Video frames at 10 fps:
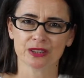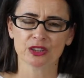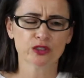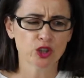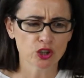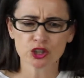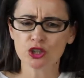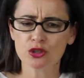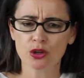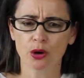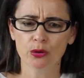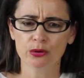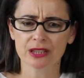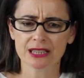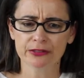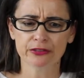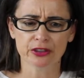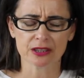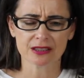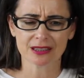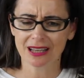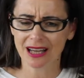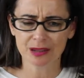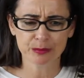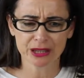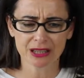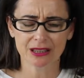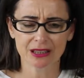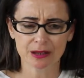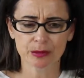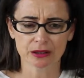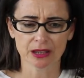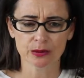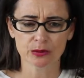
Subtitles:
You've got to know the difference. You can't be in the middle,